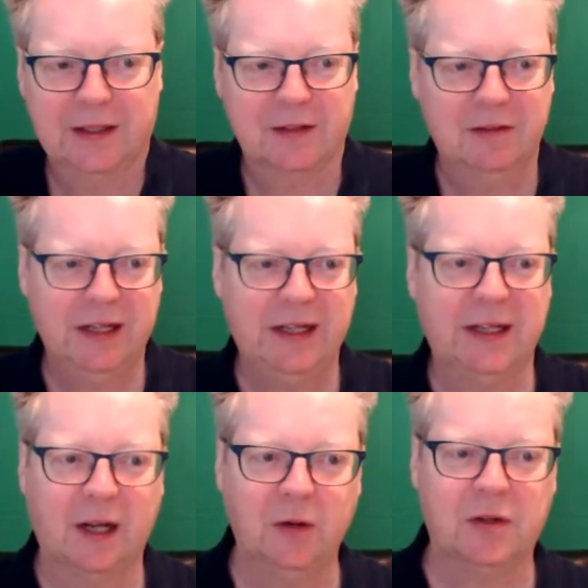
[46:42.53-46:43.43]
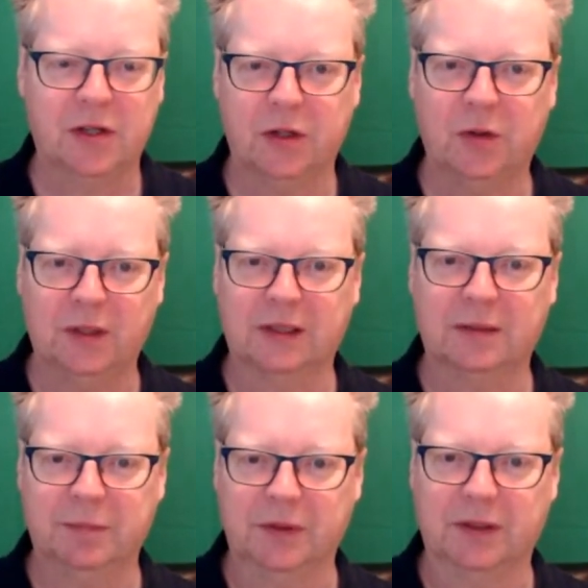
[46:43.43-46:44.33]
it's a really go-to
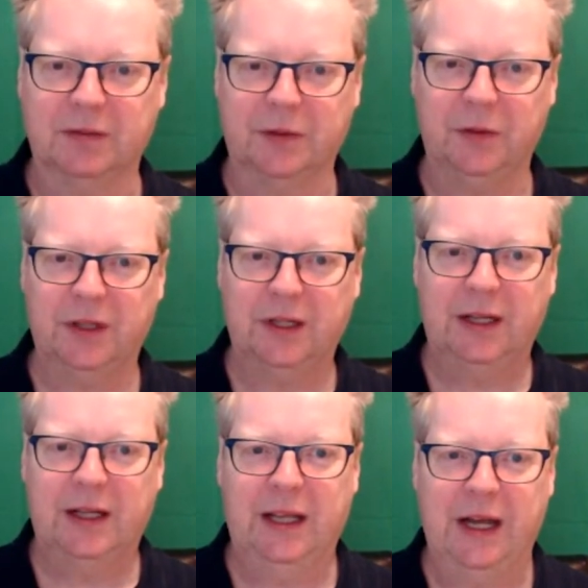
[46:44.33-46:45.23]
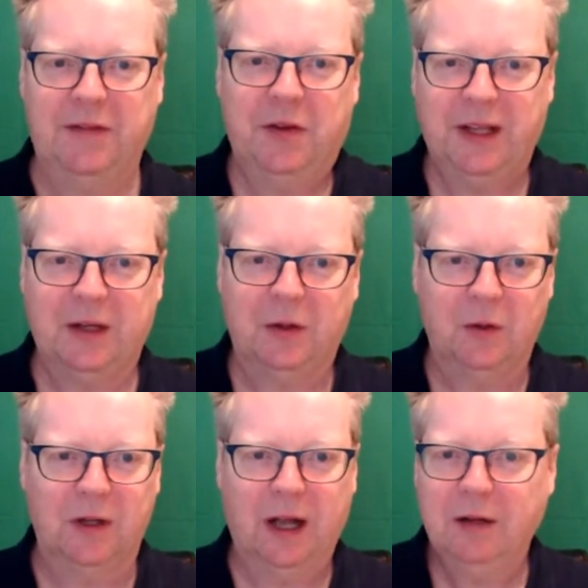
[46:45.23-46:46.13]
little book if you you know if you think
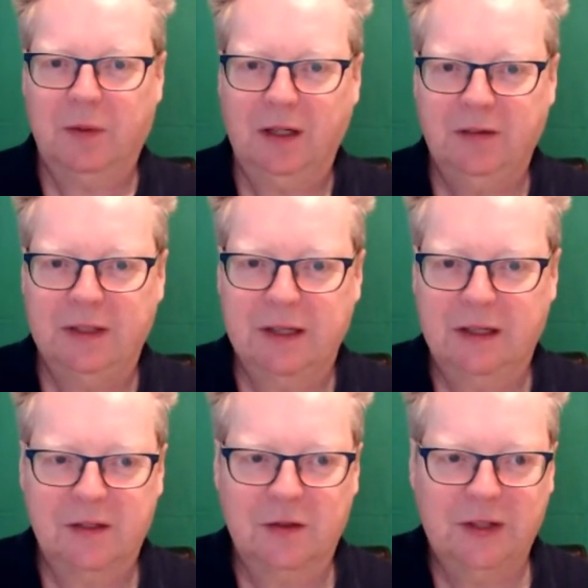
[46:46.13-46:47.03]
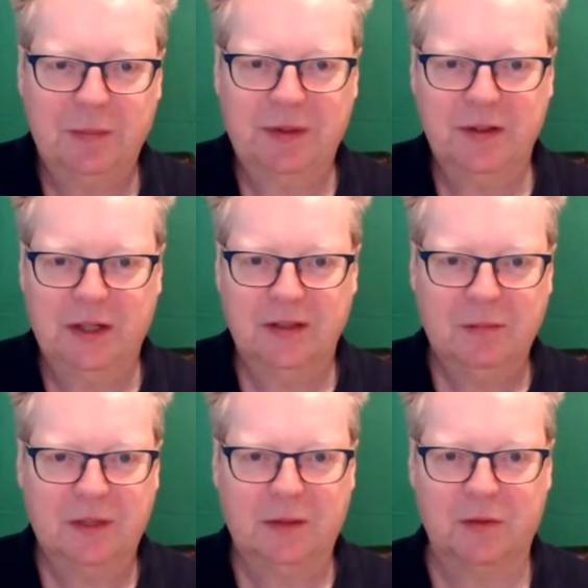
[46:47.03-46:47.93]
you're I, I read i still read it because you know
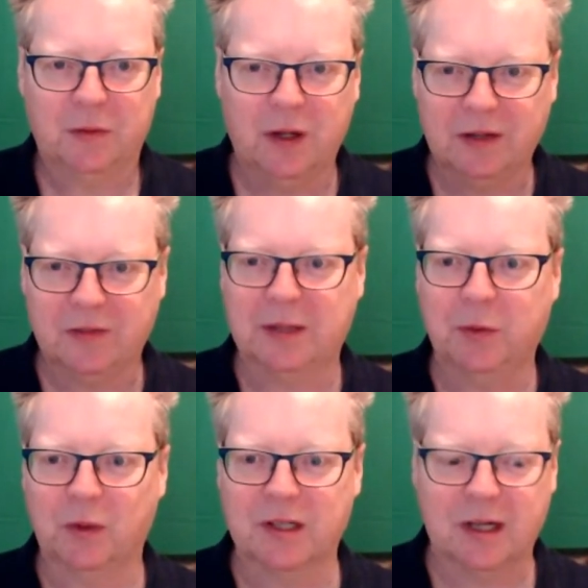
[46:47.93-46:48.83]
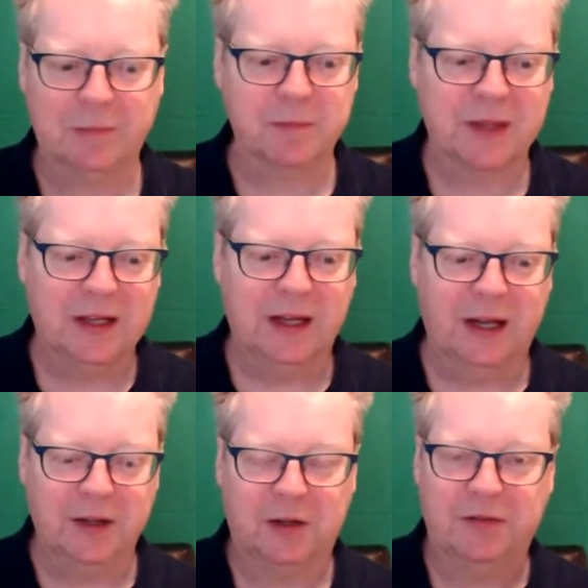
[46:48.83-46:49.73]
sometimes you live stream all the time
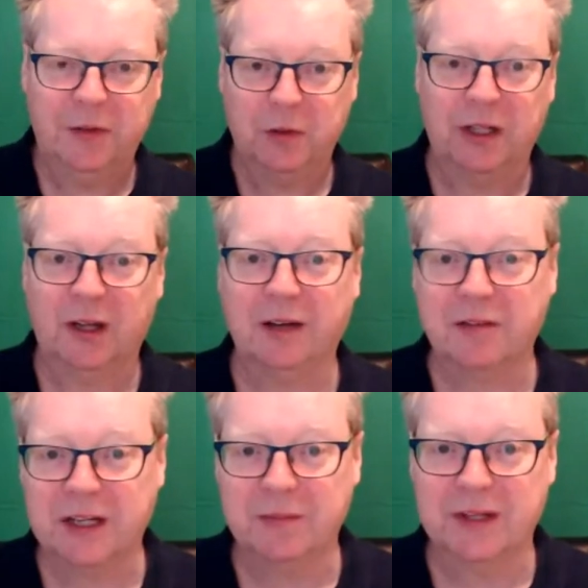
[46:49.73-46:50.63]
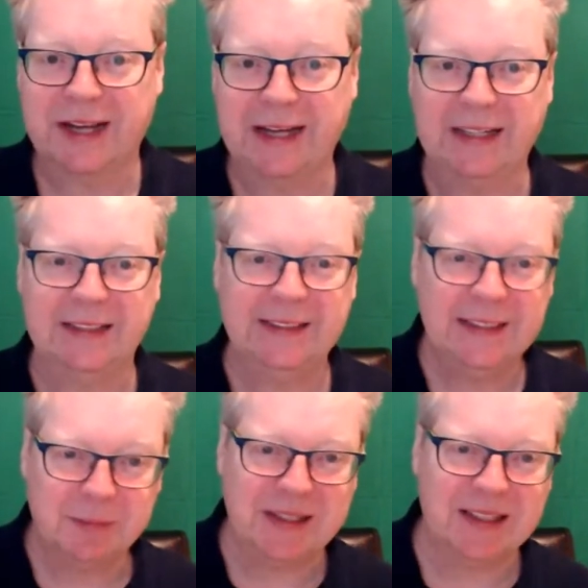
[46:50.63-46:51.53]
and you can feel your live streams are getting a
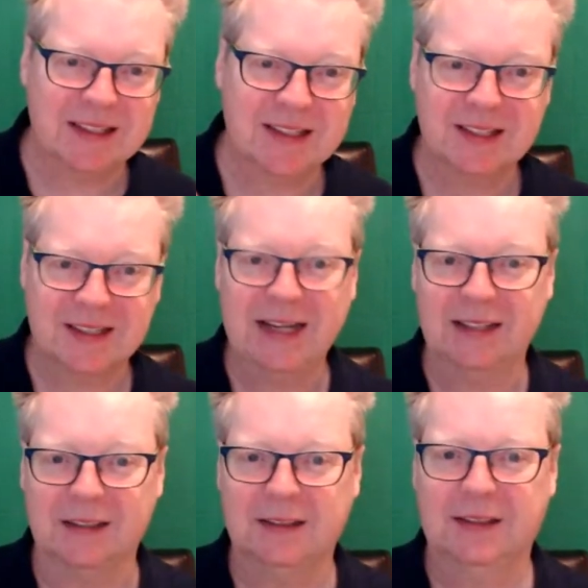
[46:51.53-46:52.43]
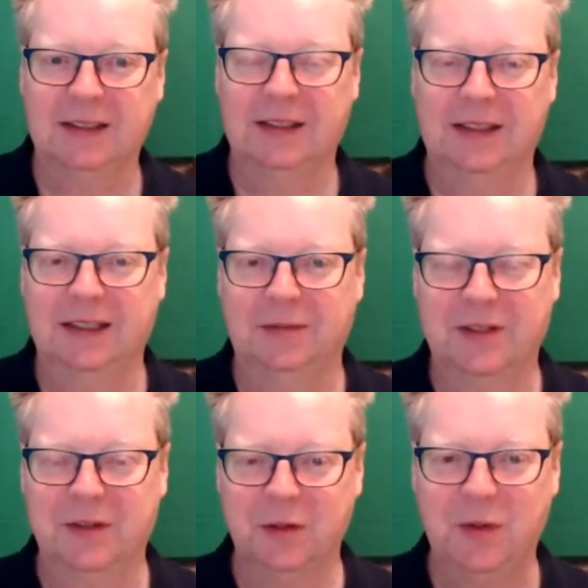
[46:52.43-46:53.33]
little bit stale.
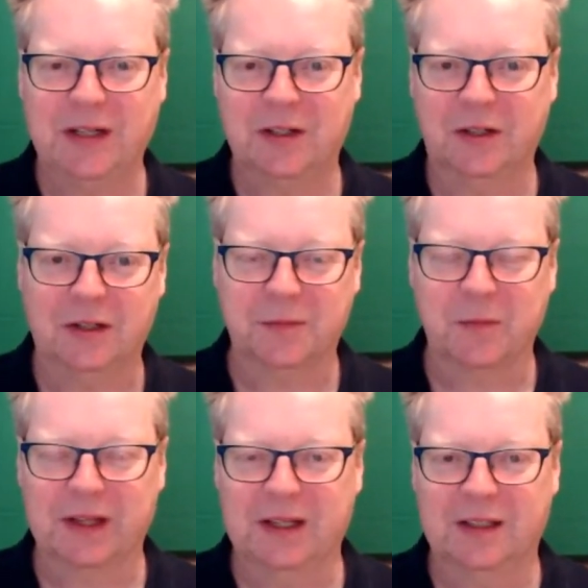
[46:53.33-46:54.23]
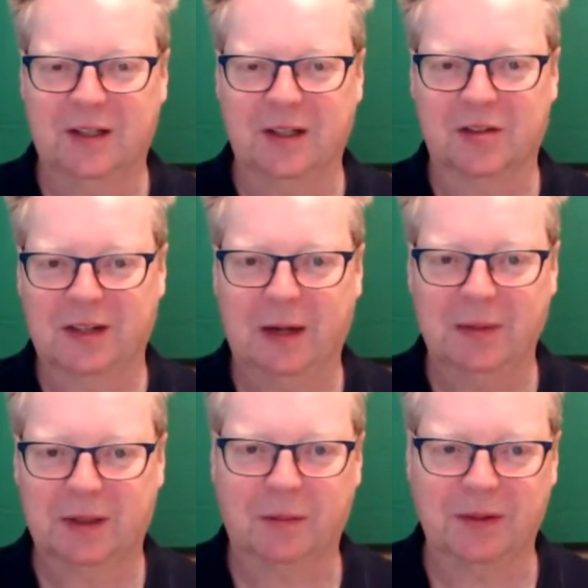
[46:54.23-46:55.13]
Um, so it's always good to just
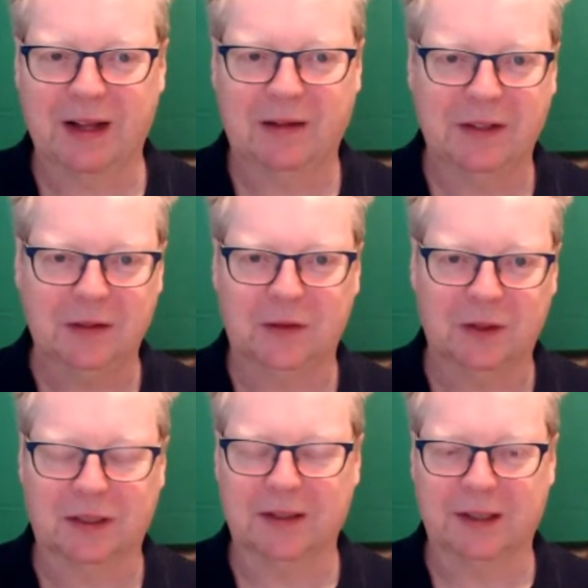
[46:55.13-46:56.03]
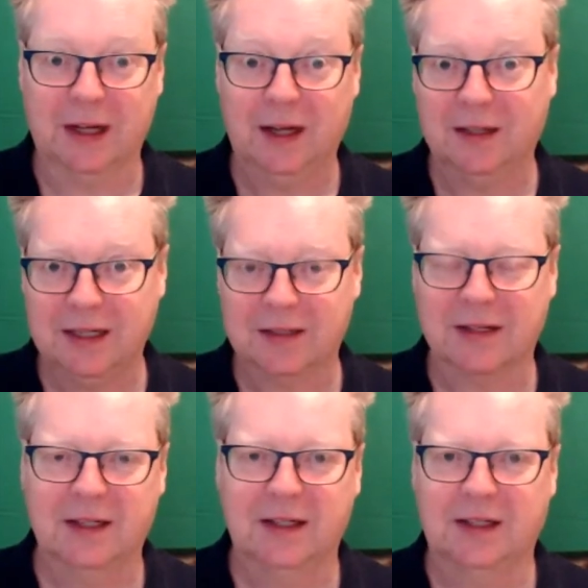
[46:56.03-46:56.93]
grab a copy of that, have a little look, and you think, ah, oh,
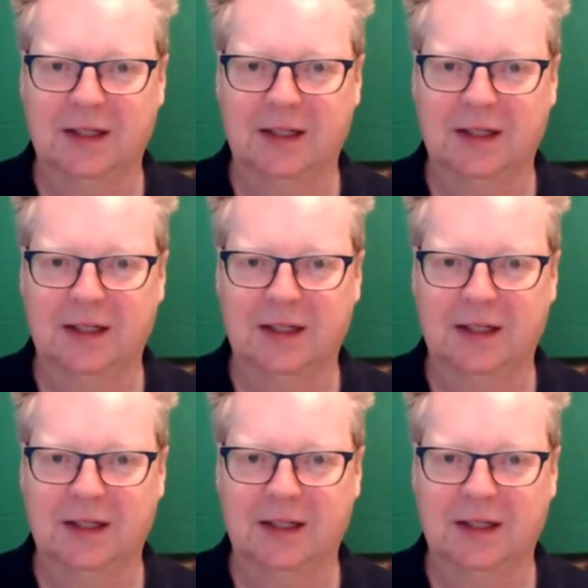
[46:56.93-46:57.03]
yes,